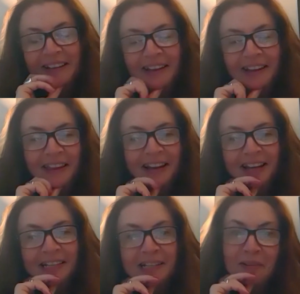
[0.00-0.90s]
and then
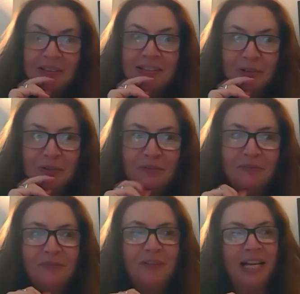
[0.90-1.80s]
actually sort of
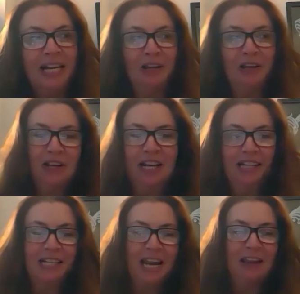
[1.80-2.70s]
feeling like you can
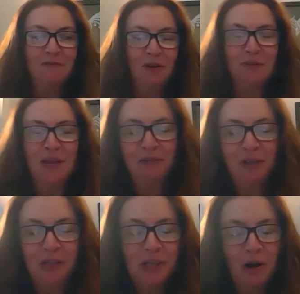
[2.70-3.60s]
actually get involved and have a
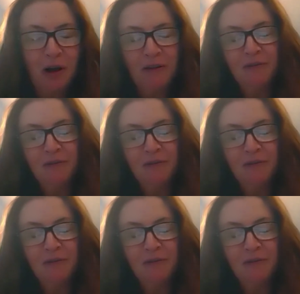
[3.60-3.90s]
good jive.